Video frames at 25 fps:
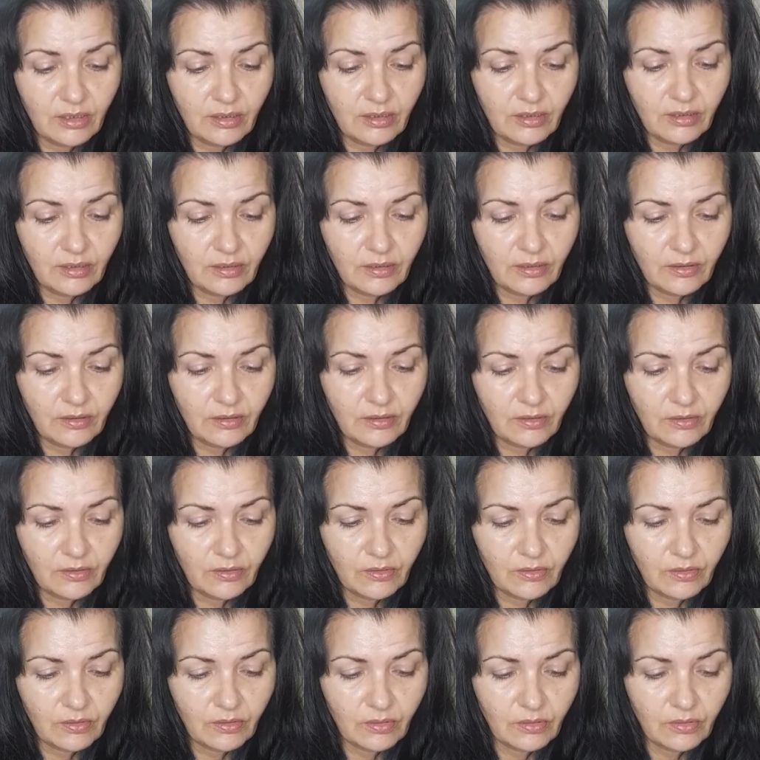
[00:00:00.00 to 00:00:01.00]

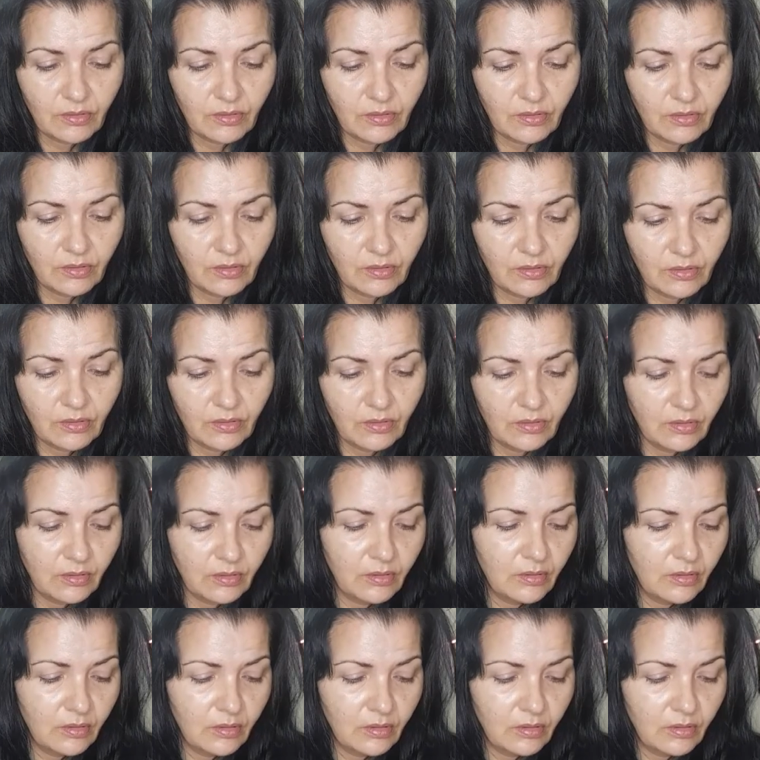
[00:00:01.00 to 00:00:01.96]
(silence)